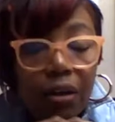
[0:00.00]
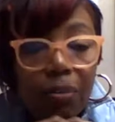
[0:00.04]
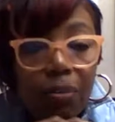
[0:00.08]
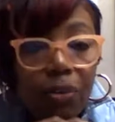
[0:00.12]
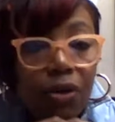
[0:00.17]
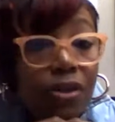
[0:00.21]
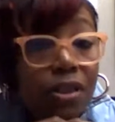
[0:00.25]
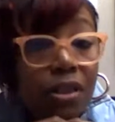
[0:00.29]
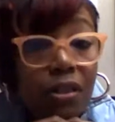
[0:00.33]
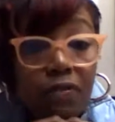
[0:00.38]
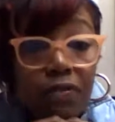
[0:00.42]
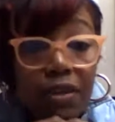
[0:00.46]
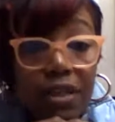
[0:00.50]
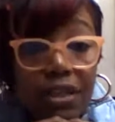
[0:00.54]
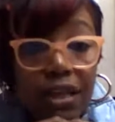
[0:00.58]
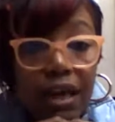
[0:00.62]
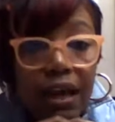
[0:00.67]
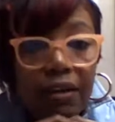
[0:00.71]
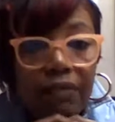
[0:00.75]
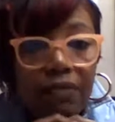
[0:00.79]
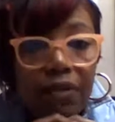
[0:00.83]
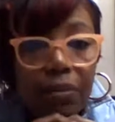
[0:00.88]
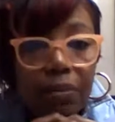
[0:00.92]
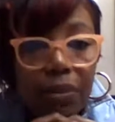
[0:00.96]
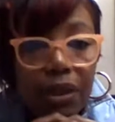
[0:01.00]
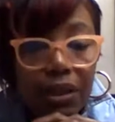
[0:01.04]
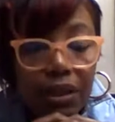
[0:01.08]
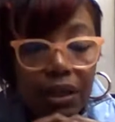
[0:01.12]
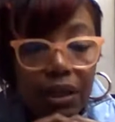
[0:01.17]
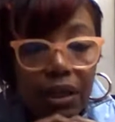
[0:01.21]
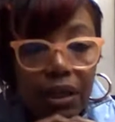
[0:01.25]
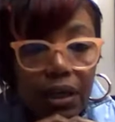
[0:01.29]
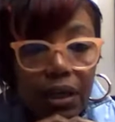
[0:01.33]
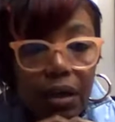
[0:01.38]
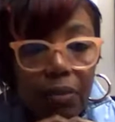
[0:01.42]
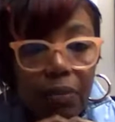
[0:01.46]
most of us haven't been
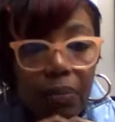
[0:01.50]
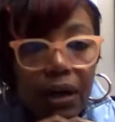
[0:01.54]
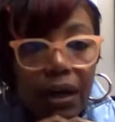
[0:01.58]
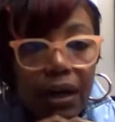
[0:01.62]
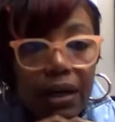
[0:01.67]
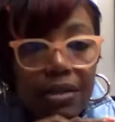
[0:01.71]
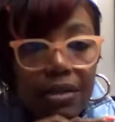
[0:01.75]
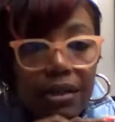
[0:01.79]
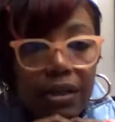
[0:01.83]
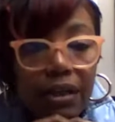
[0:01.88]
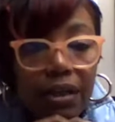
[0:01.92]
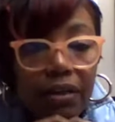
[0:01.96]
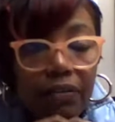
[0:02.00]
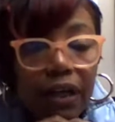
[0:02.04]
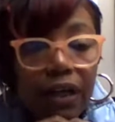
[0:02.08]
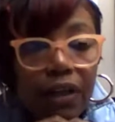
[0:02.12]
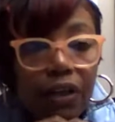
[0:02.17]
thinking positive.